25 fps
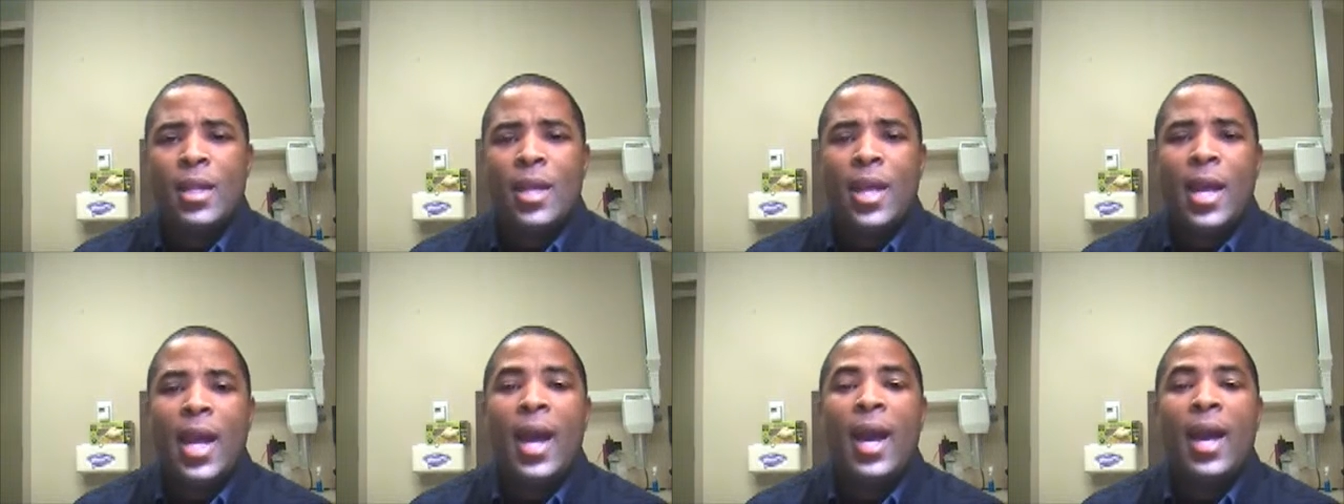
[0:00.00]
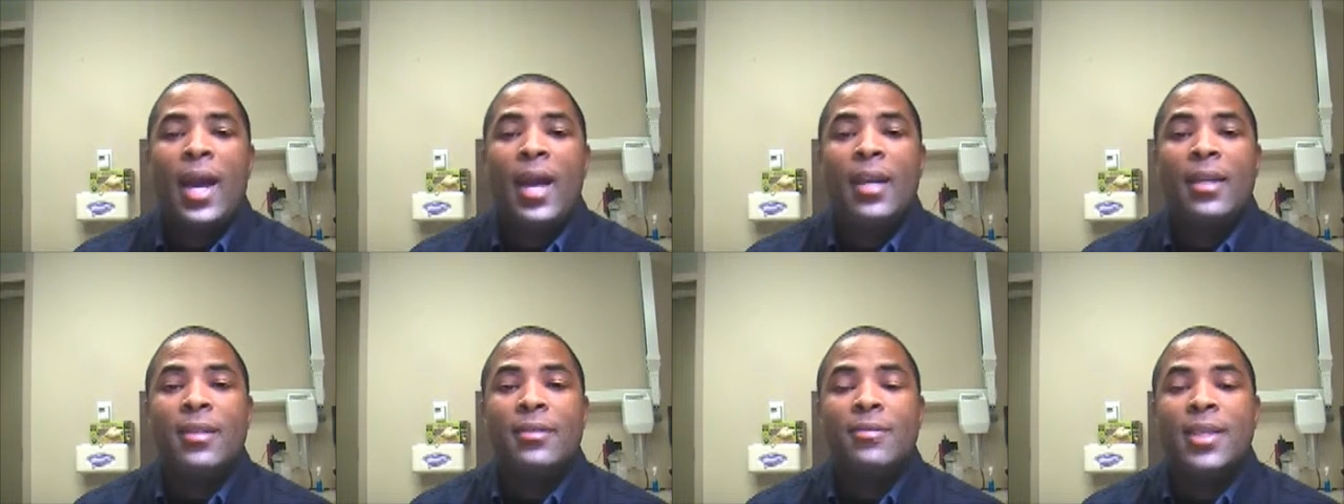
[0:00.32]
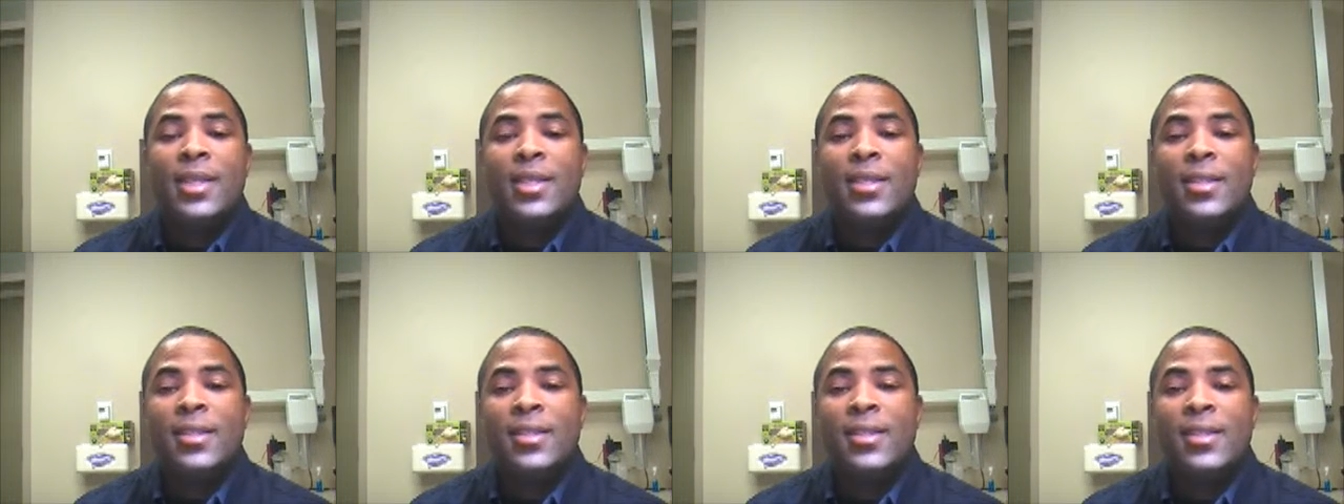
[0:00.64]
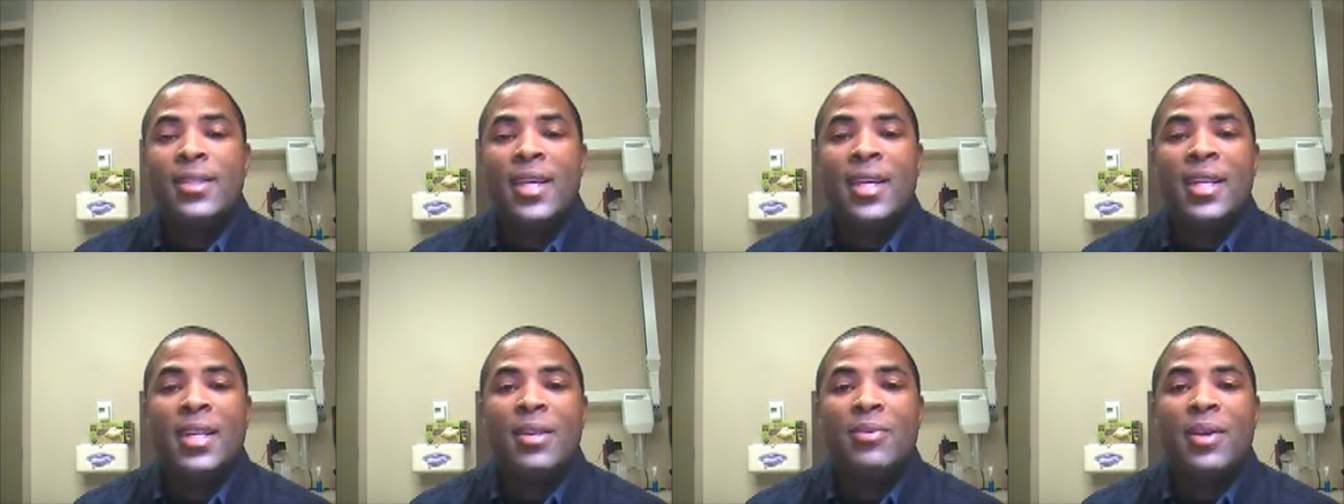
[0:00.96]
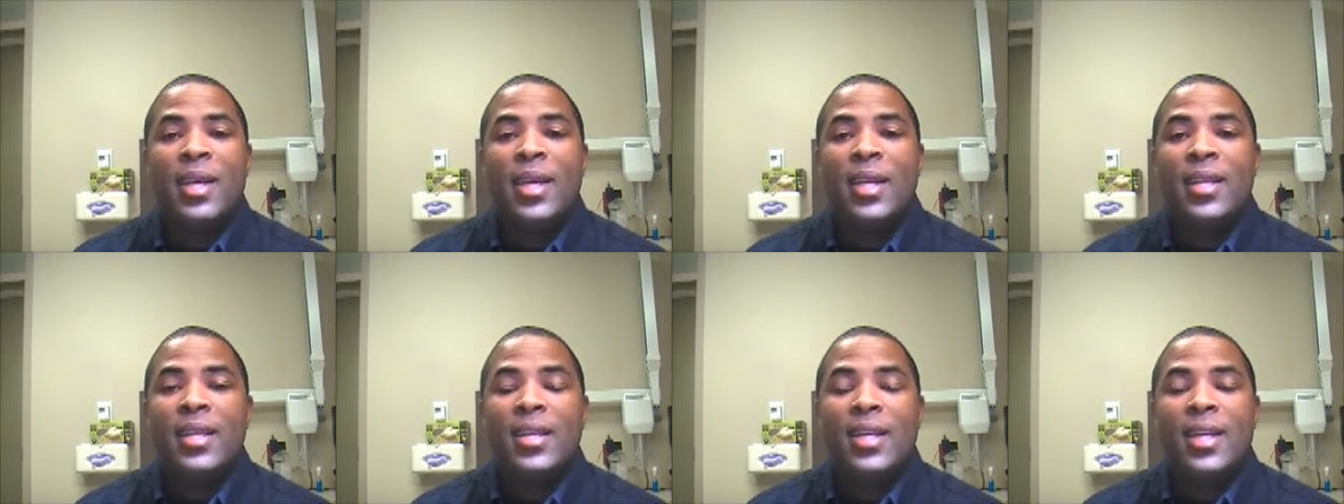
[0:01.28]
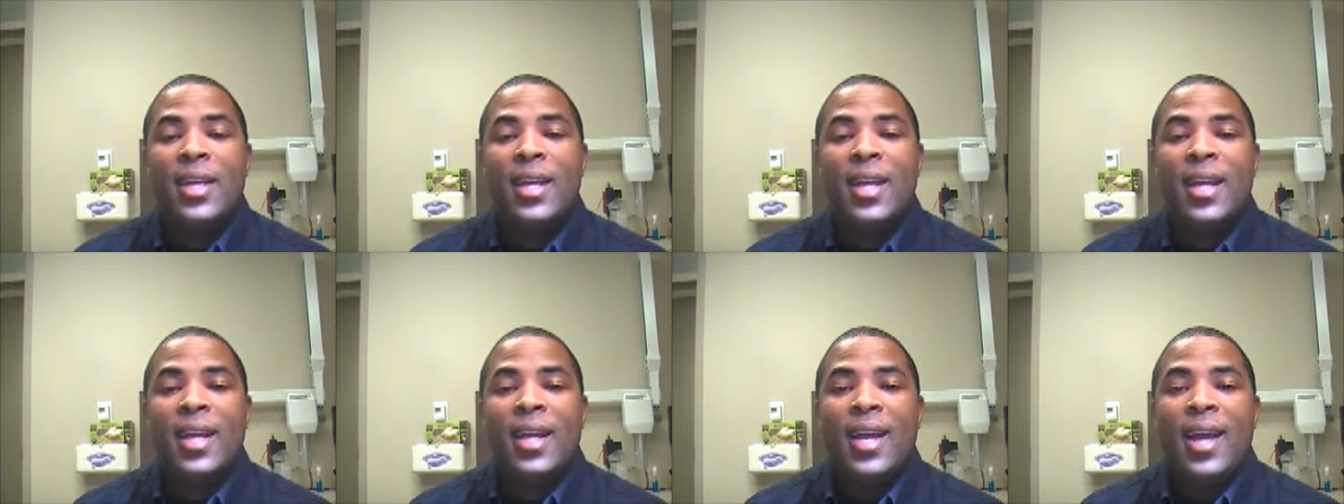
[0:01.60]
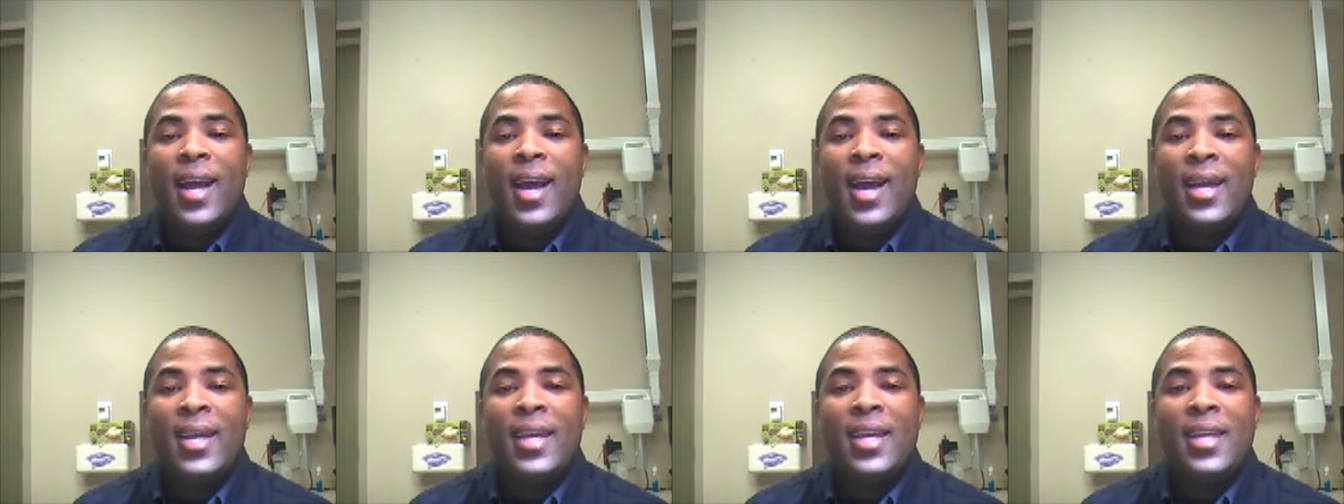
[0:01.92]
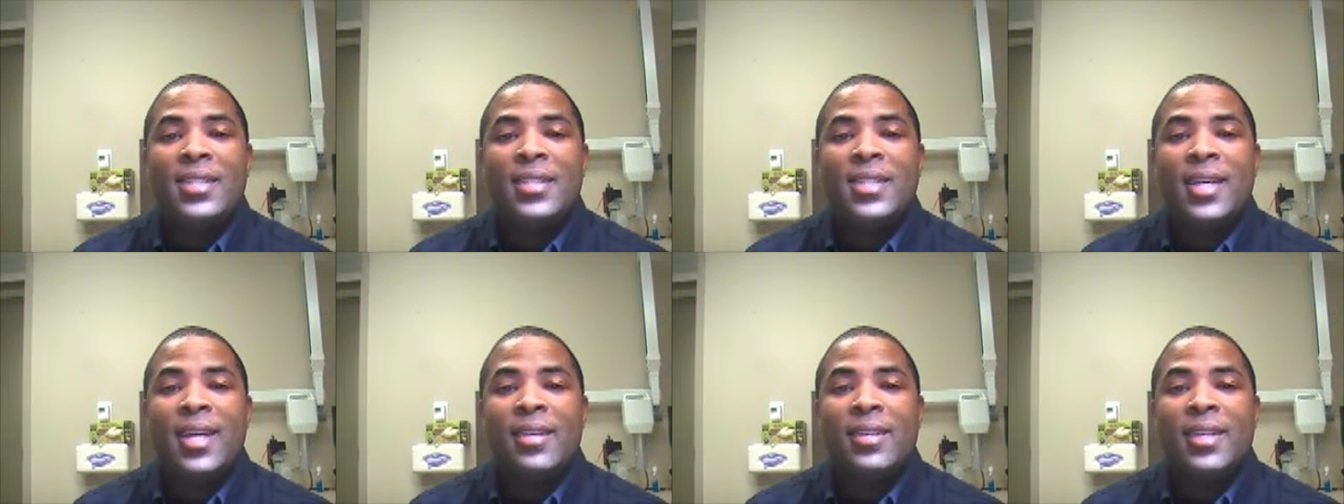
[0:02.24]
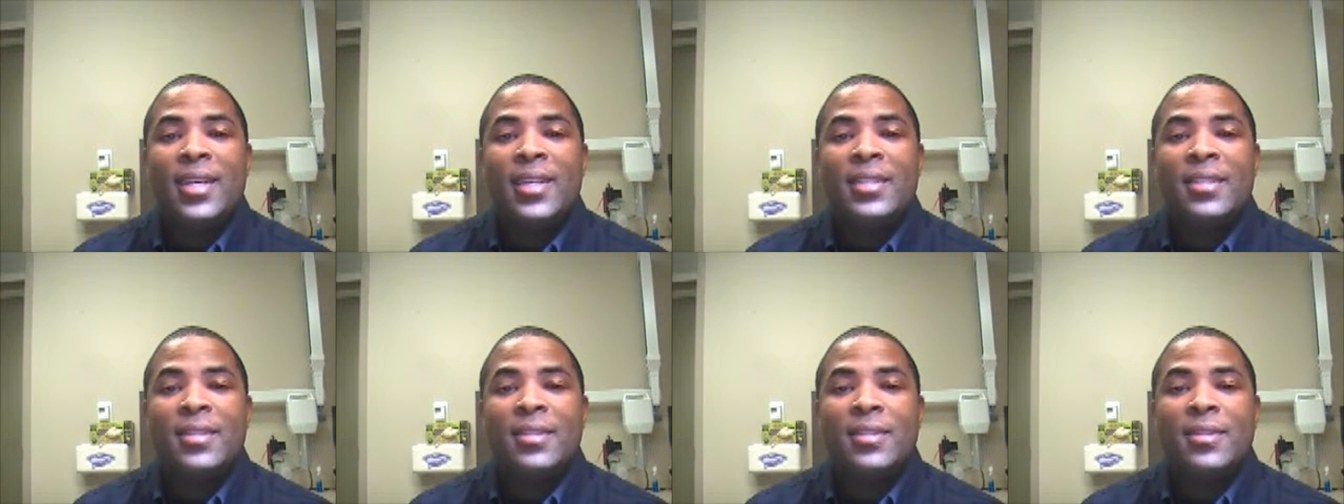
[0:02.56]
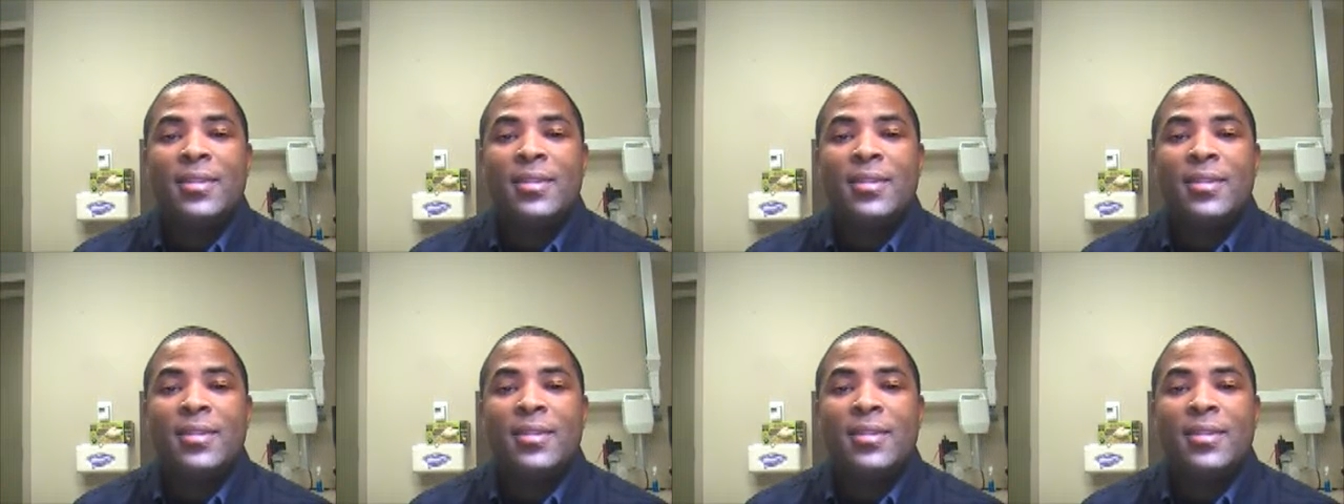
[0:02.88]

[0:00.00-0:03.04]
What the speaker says: Alright, well, anyway, I'll catch y'all later.